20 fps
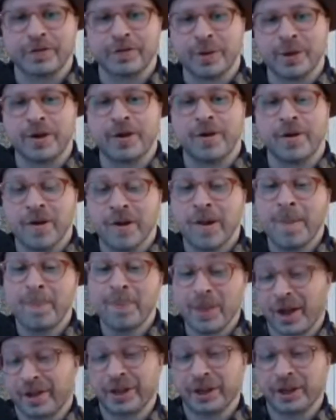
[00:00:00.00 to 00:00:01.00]
They've been,
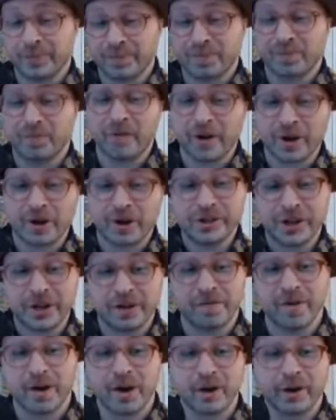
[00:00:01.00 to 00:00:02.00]
I think, fair to
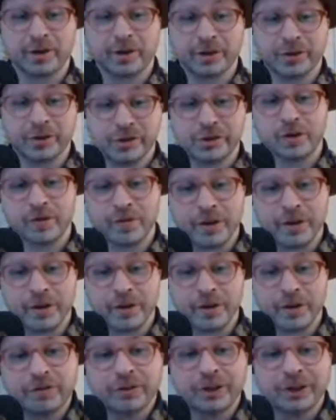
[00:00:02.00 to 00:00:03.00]
say, very
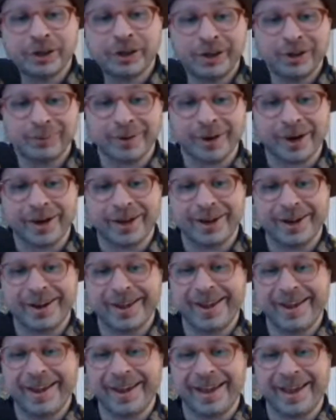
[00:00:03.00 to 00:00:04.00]
conservative,
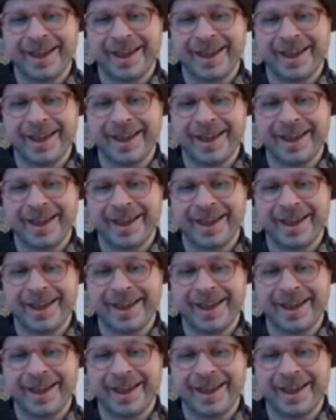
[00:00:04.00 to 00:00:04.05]
right?